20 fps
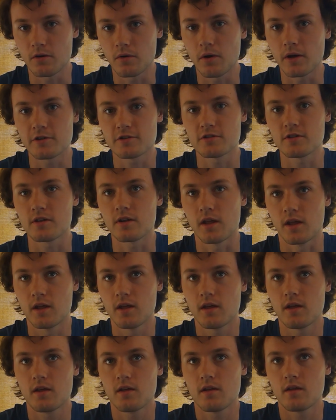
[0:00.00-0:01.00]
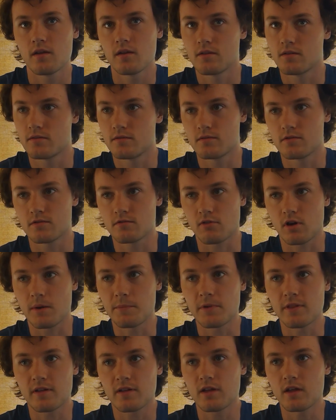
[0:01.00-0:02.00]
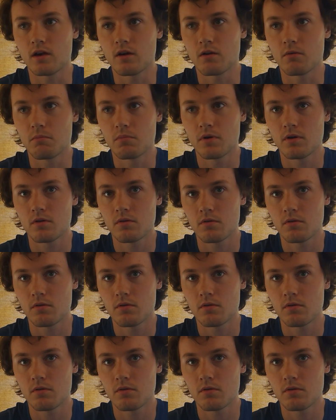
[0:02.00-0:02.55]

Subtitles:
I should scramble the cube,